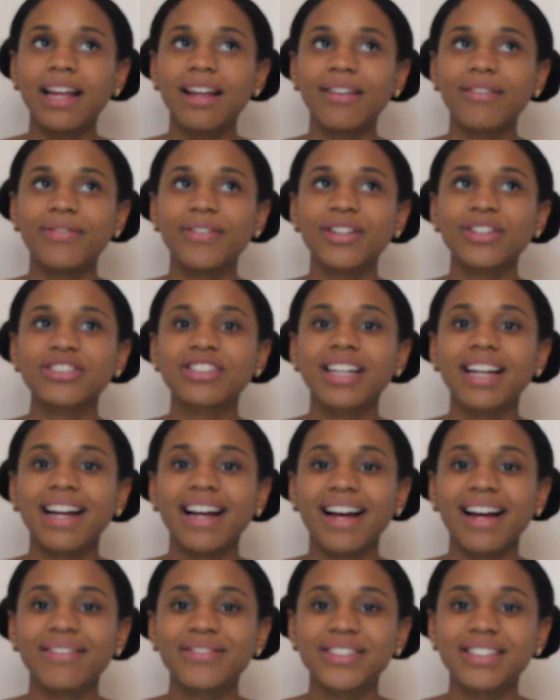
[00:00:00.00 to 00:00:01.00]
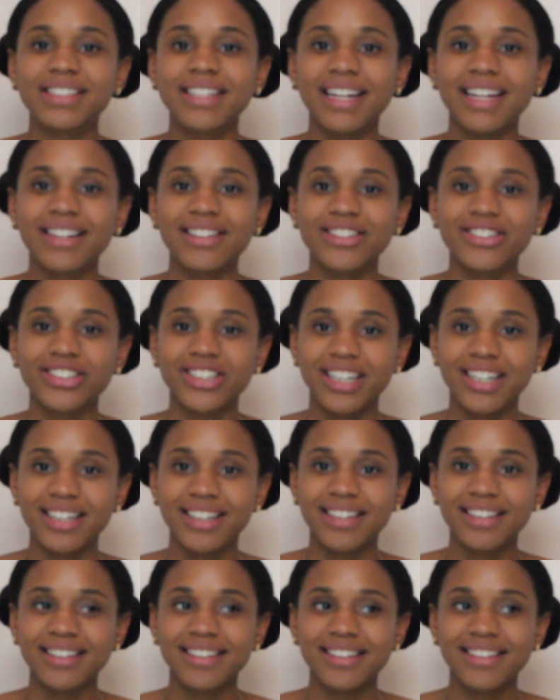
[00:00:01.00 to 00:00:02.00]
I have to take a
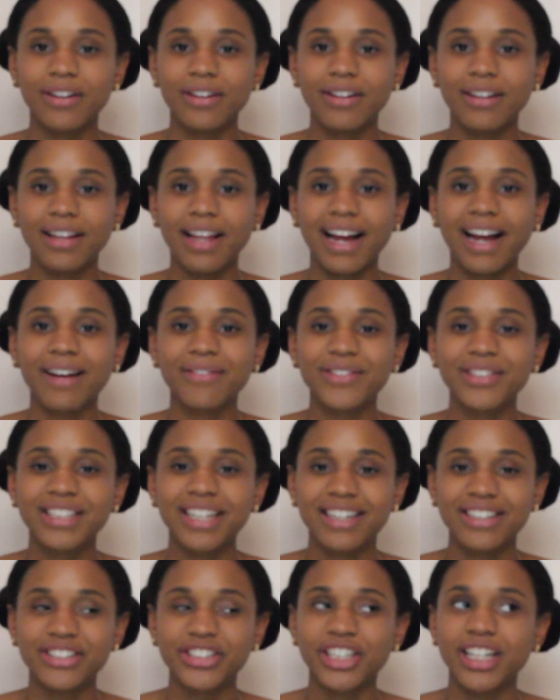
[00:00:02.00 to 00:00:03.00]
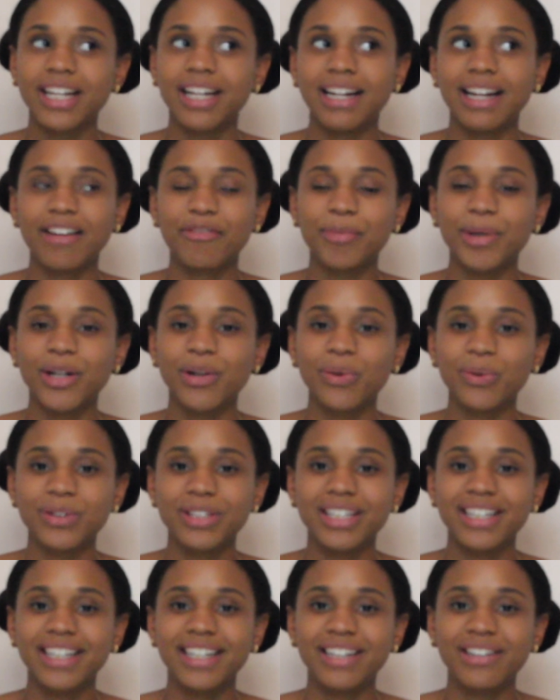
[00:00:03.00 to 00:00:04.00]
shit. Like, I have to take a shit and I've been
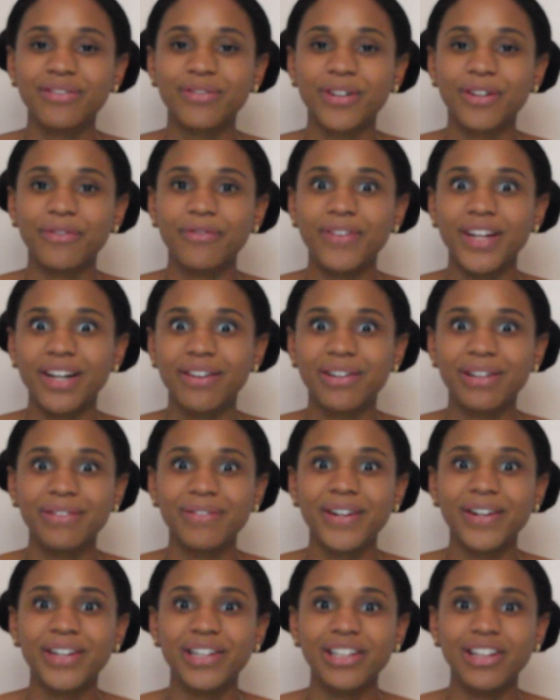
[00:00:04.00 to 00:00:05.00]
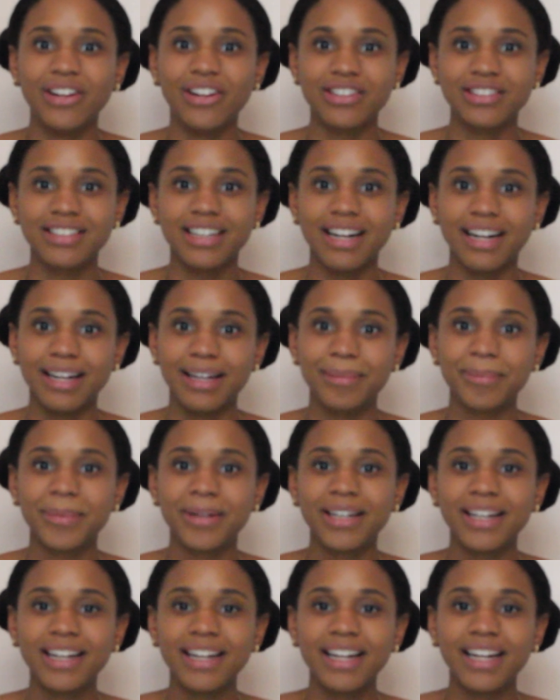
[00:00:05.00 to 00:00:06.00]
holding it in for a very, very long time.
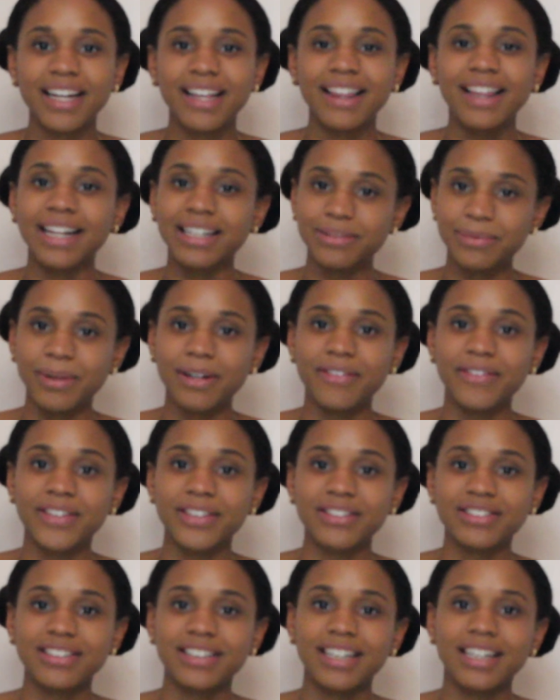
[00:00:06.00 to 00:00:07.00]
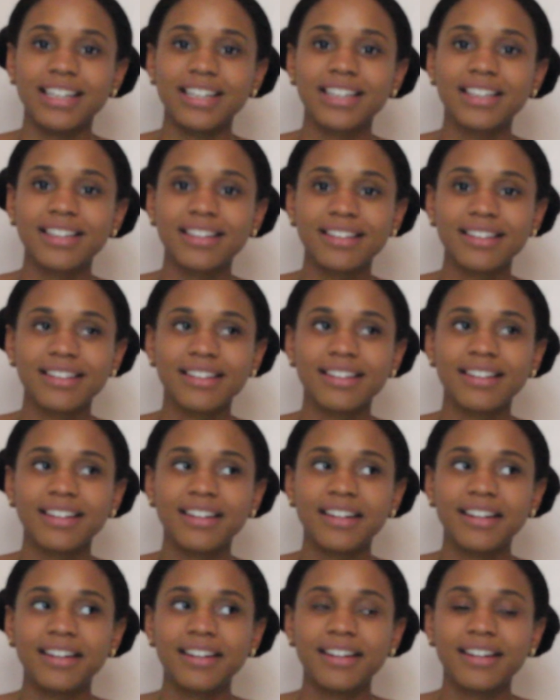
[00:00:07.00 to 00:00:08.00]
That's what it feels like.
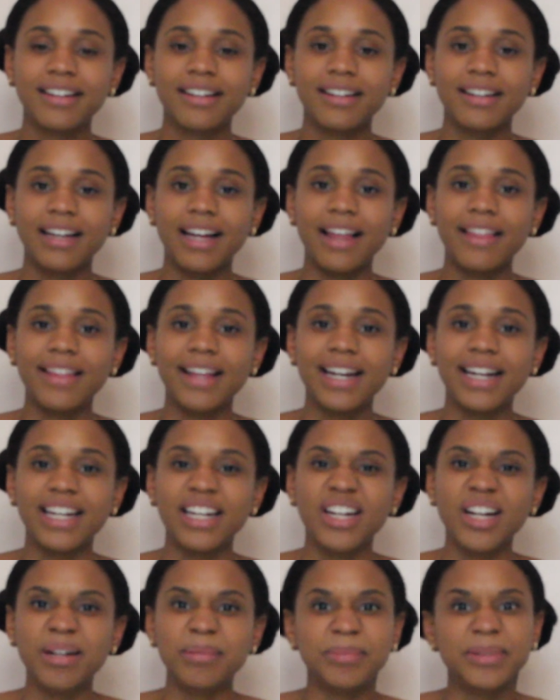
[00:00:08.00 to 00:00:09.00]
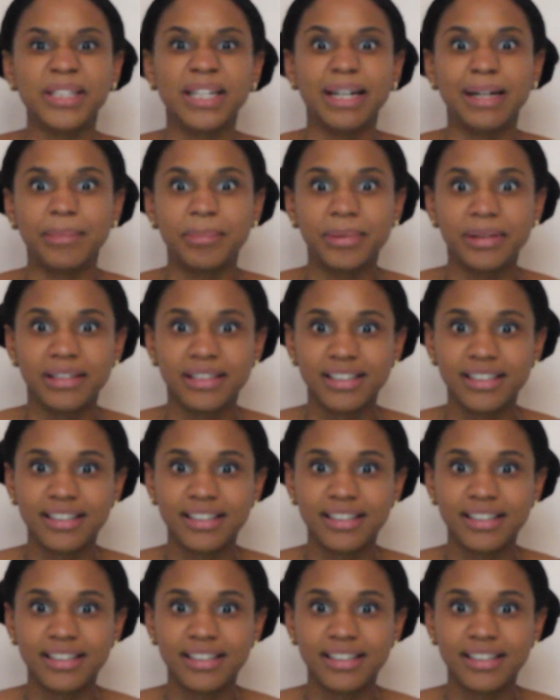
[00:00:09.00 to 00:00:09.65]
And then it numbs up.